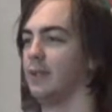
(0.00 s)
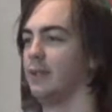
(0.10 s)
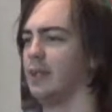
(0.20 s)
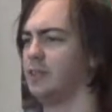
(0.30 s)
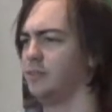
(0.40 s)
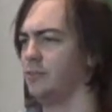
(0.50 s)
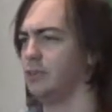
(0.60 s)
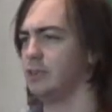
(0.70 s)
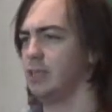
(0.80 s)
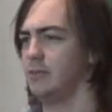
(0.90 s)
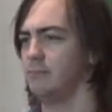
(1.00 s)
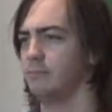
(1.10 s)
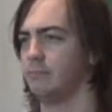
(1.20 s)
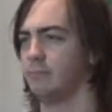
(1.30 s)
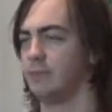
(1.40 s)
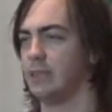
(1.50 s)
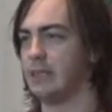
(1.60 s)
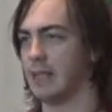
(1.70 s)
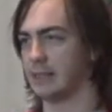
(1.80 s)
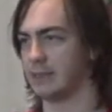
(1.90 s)
That's your friend's name?
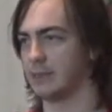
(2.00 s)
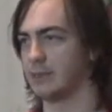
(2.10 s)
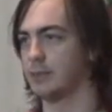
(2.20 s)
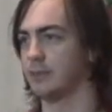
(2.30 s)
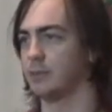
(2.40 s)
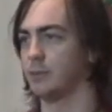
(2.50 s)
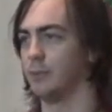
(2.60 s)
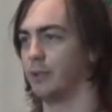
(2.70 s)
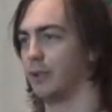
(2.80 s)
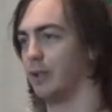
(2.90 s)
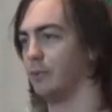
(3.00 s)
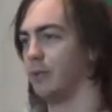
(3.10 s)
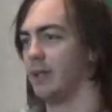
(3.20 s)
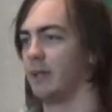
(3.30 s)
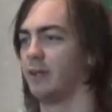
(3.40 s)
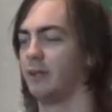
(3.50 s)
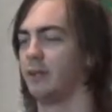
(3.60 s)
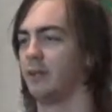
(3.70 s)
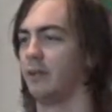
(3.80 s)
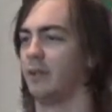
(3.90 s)
Yes, that's what we're gonna go with.
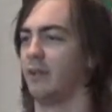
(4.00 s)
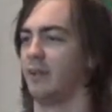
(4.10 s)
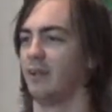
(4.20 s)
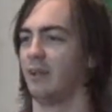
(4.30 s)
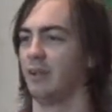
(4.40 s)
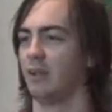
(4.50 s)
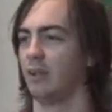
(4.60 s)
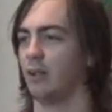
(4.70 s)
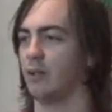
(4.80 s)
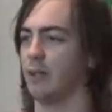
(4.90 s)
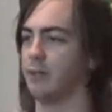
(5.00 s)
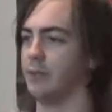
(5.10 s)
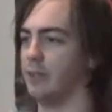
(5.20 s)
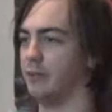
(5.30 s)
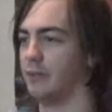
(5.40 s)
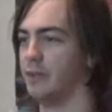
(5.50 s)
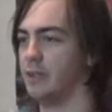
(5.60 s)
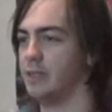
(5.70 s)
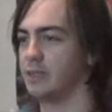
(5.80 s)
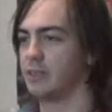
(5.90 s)
Alright, Rio.
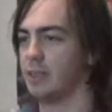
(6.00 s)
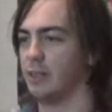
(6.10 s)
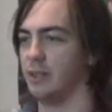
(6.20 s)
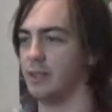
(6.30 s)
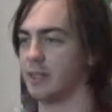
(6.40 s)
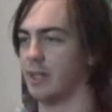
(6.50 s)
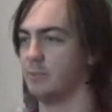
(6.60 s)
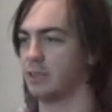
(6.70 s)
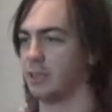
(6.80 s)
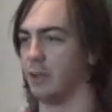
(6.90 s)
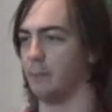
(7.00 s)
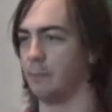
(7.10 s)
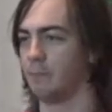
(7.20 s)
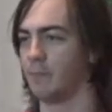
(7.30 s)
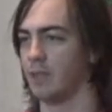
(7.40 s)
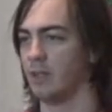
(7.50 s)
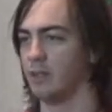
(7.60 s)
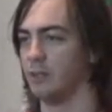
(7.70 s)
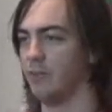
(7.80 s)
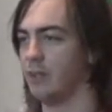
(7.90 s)
The time has come.
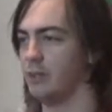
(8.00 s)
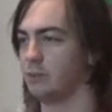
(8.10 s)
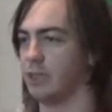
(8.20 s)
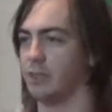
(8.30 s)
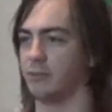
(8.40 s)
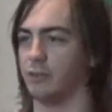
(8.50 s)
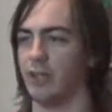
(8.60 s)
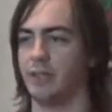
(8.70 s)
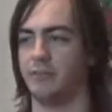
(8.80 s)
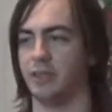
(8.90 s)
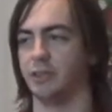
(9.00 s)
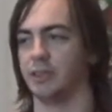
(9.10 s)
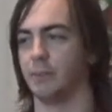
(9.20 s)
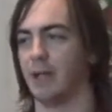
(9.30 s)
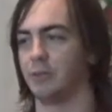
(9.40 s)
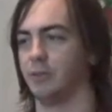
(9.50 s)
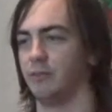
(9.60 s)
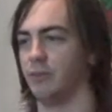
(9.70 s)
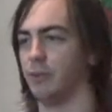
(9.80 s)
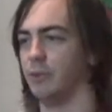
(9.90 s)
Your very own tale of grand adventure is about to
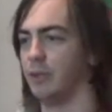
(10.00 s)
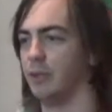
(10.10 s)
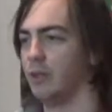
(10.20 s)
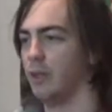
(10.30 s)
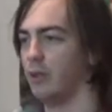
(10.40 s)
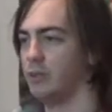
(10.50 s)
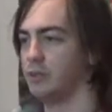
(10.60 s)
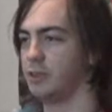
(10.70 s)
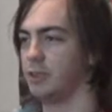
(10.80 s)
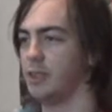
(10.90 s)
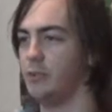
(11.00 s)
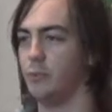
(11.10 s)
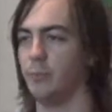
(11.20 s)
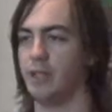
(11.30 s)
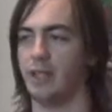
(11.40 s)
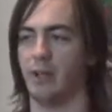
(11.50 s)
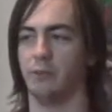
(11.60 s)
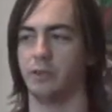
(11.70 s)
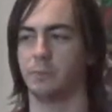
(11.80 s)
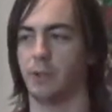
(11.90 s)
unfold. On your journey you will meet
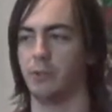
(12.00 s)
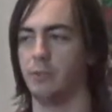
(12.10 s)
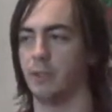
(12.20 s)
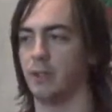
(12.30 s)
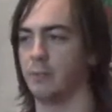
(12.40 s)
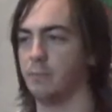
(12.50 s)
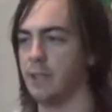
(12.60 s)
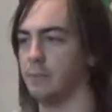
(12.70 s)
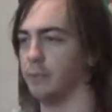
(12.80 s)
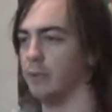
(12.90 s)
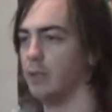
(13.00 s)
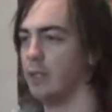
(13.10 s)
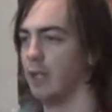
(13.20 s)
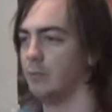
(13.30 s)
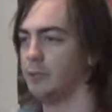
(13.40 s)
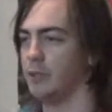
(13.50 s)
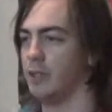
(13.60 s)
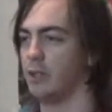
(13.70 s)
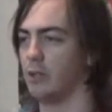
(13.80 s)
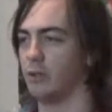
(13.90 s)
countless Pokemon and people. I'm sure
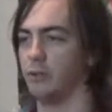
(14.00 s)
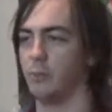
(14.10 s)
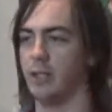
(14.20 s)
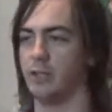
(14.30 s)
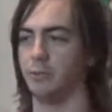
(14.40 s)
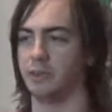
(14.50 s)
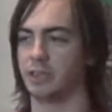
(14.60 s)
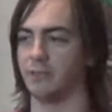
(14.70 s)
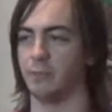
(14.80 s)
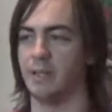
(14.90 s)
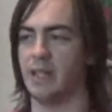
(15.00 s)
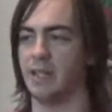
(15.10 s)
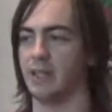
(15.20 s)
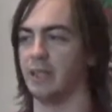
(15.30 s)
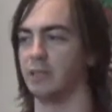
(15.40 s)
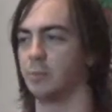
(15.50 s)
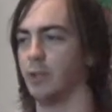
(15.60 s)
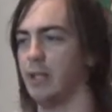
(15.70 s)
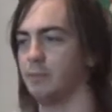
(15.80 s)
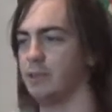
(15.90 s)
that along the way you will discover many things,
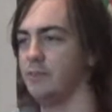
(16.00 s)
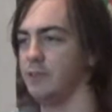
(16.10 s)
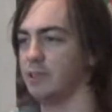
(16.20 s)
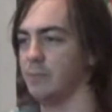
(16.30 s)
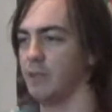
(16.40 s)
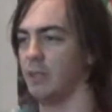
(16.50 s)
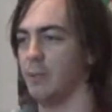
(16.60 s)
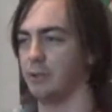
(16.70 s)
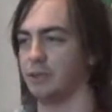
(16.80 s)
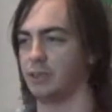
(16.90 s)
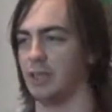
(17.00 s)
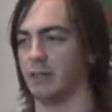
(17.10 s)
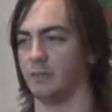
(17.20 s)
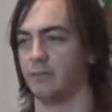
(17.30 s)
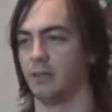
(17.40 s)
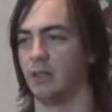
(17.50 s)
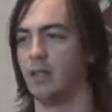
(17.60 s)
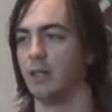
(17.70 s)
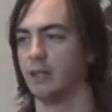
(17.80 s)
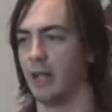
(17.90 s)
perhaps even something about yourself.
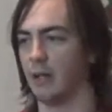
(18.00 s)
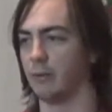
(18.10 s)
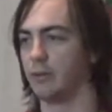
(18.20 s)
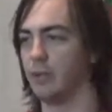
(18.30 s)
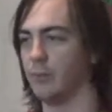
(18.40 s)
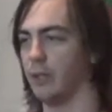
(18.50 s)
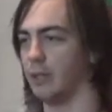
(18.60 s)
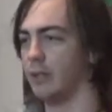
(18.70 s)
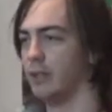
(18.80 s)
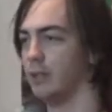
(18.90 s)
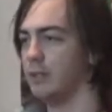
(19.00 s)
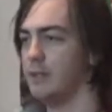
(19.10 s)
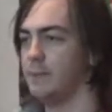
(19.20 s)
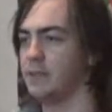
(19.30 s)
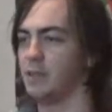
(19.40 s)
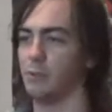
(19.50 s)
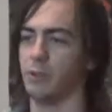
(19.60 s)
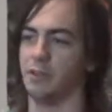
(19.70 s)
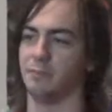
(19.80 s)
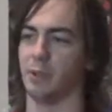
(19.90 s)
Now, go on, leap into the
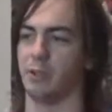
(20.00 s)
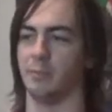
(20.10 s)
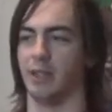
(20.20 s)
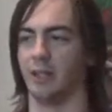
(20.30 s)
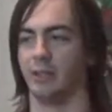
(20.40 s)
world of Pokemon.